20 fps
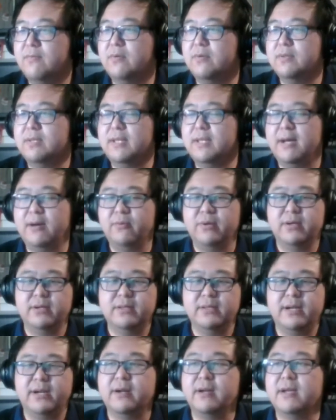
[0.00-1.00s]
that
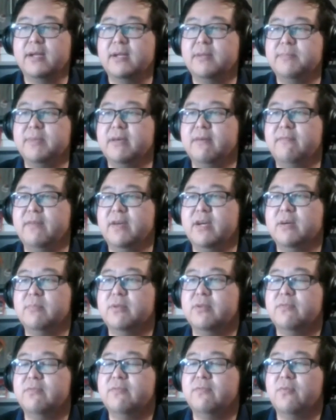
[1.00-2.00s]
are going to be
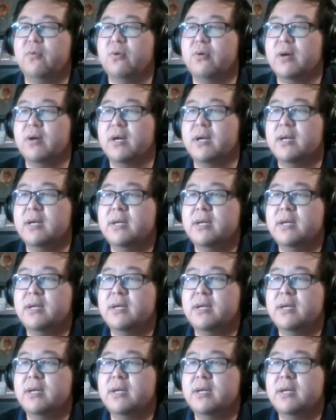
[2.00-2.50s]
available for